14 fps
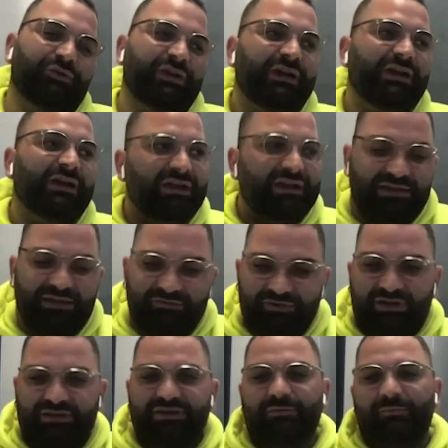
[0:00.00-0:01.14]
through it, they've
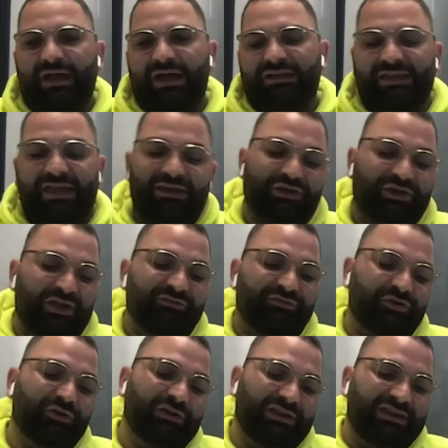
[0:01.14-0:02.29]
done their math. And
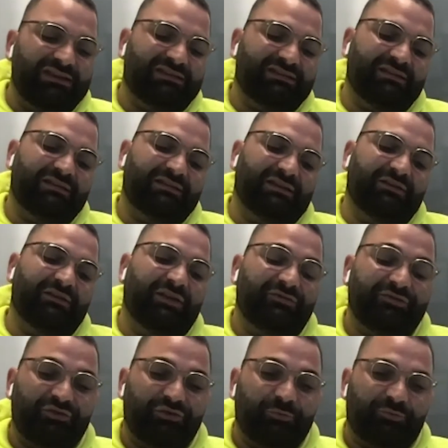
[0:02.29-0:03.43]
if you're listed,
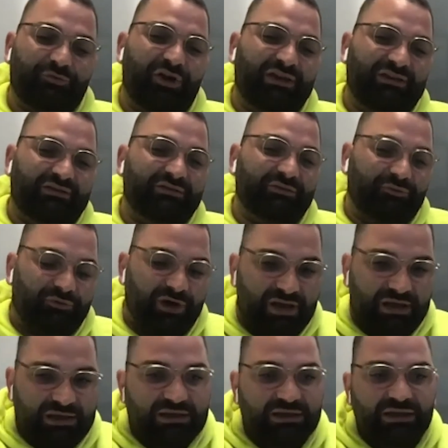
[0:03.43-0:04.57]
if you're priced
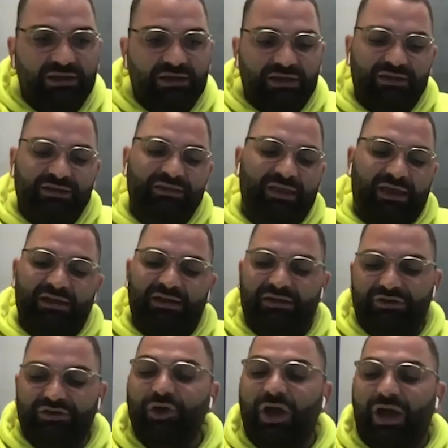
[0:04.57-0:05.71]
right,
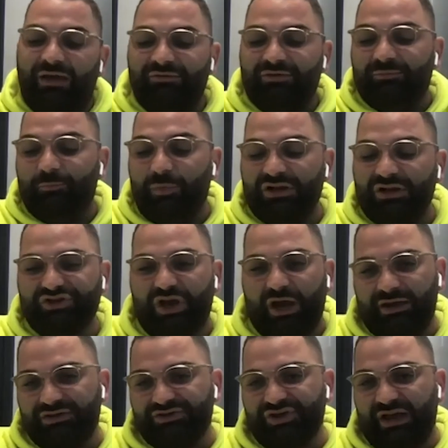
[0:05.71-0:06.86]
then you have a much
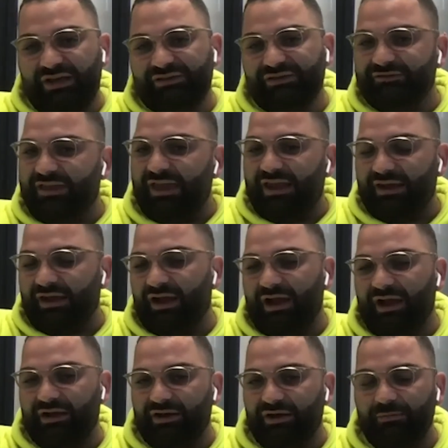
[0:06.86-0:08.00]
higher chance of getting a
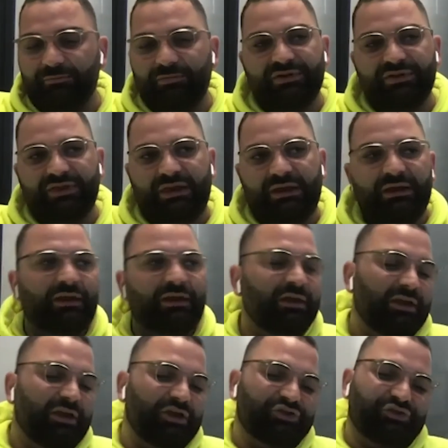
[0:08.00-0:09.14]
higher number than
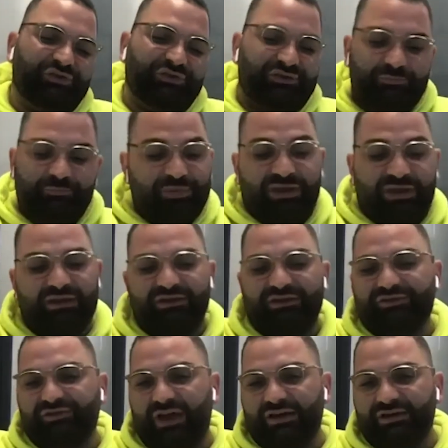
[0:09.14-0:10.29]
just picking the
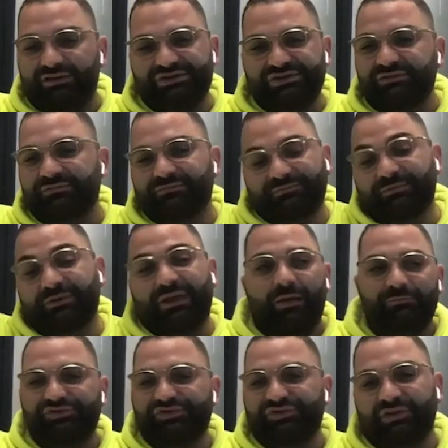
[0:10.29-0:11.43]
strategy of,
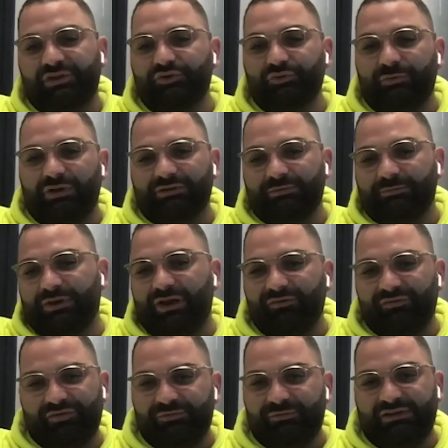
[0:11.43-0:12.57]
I'm just going to do multiple
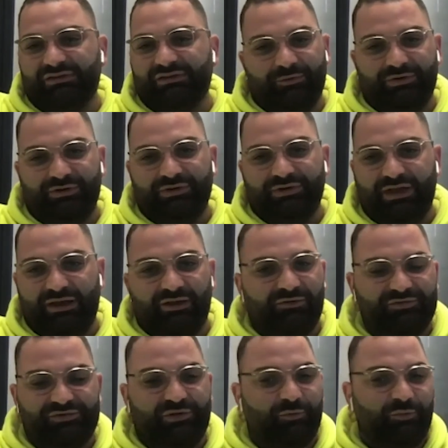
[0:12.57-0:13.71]
offers because I want to look at
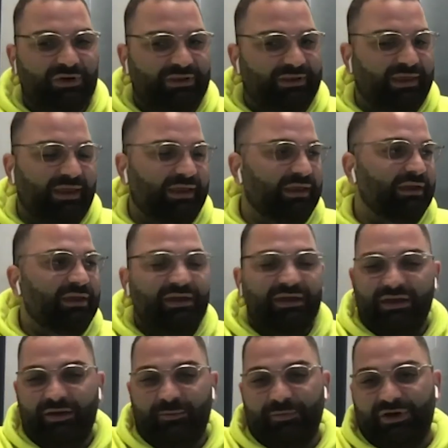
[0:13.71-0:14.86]
offers on one day,
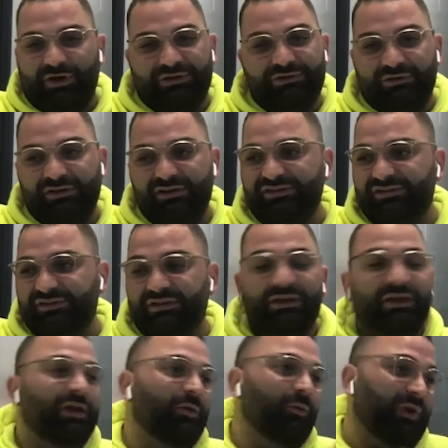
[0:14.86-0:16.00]
and I'm going to underlist
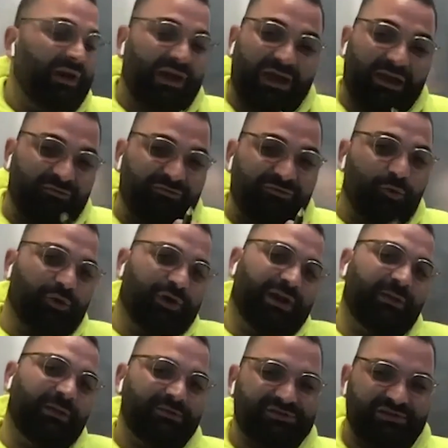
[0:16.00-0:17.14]
it when I have 4
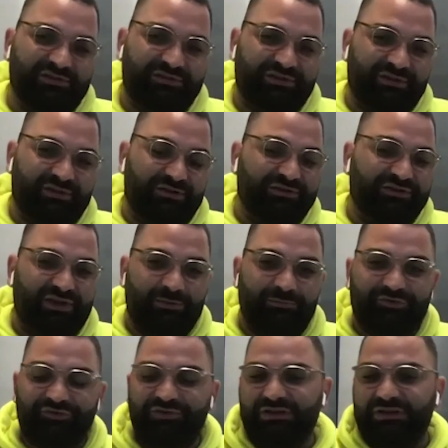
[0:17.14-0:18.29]
neighbors listed on the same
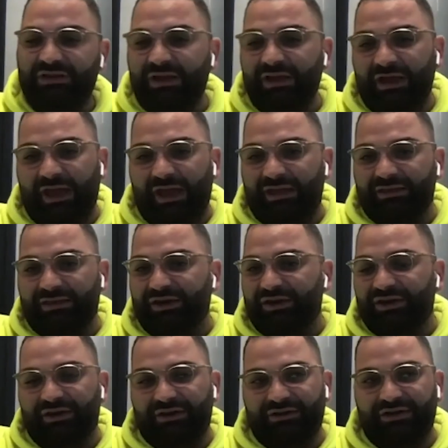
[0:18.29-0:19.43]
street and
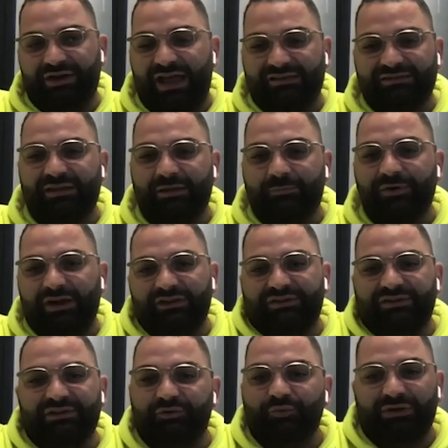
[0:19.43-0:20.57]
their asking price
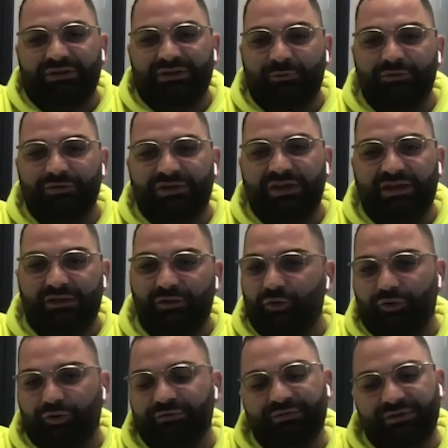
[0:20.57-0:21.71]
is what they would take,
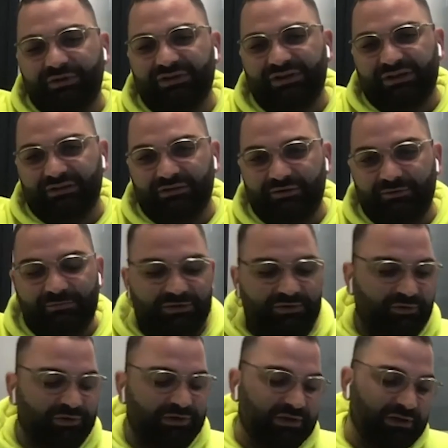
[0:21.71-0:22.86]
or they'll take a little bit
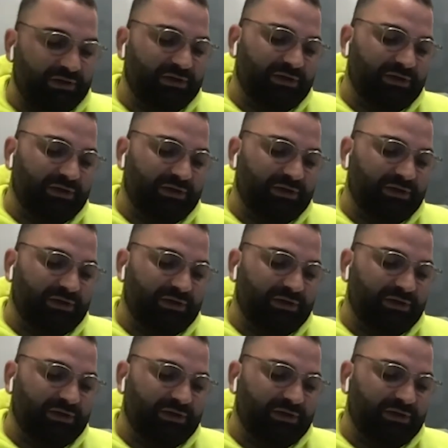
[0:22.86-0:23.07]
lower.